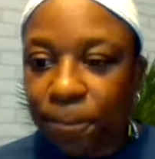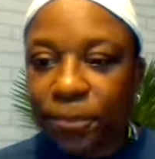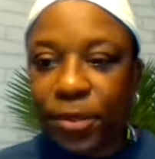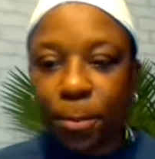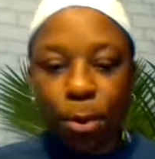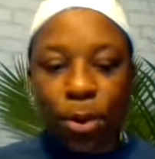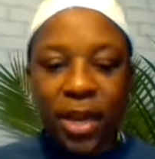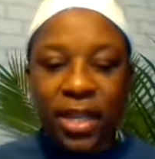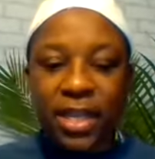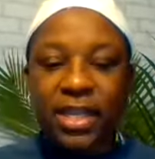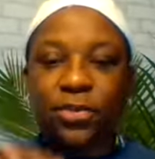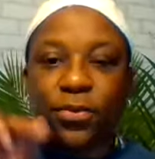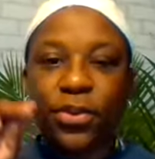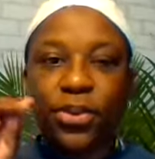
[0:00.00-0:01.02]
The point
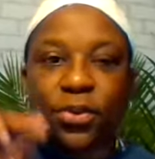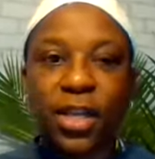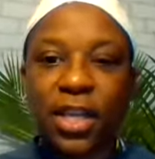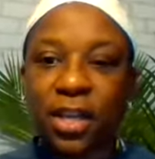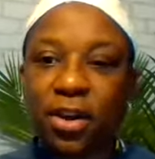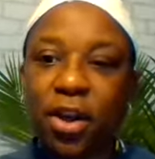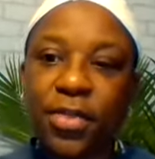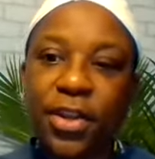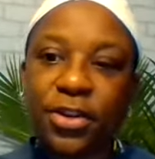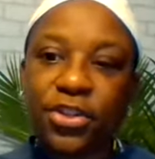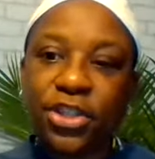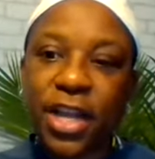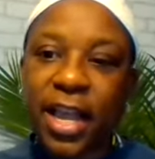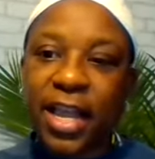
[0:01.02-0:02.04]
is for you to get on there,
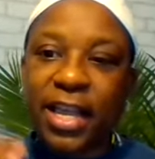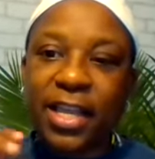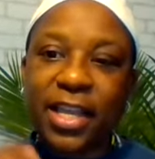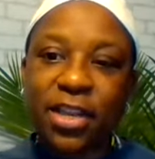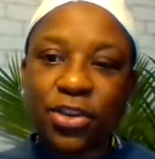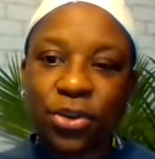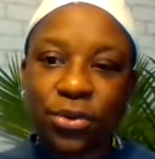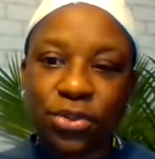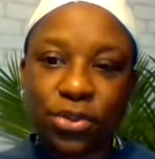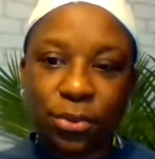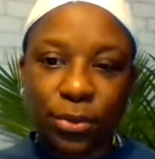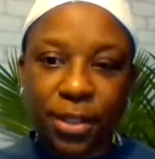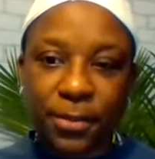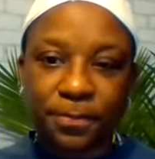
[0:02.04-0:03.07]
Jay, and get used
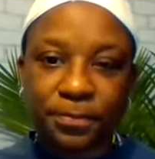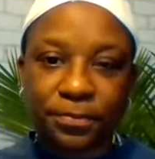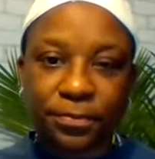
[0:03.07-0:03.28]
to it.